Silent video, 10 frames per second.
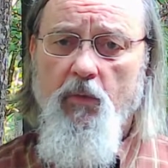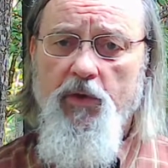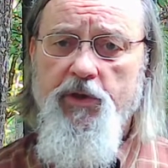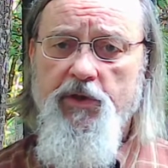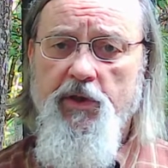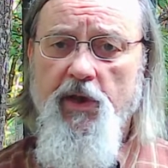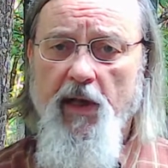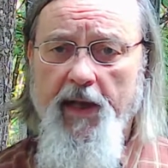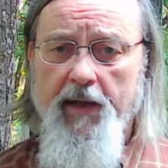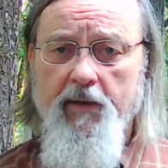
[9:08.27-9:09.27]
which is in the
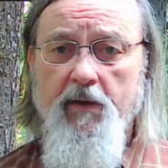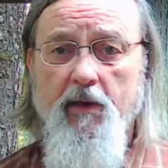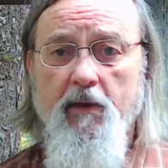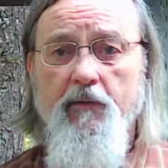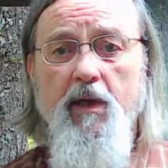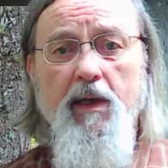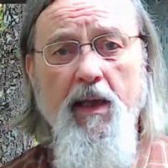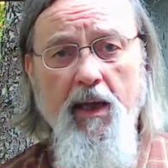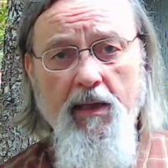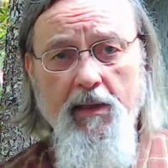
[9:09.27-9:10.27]
land of
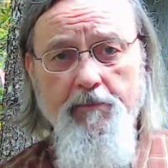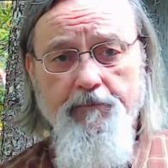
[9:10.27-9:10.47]
Canaan.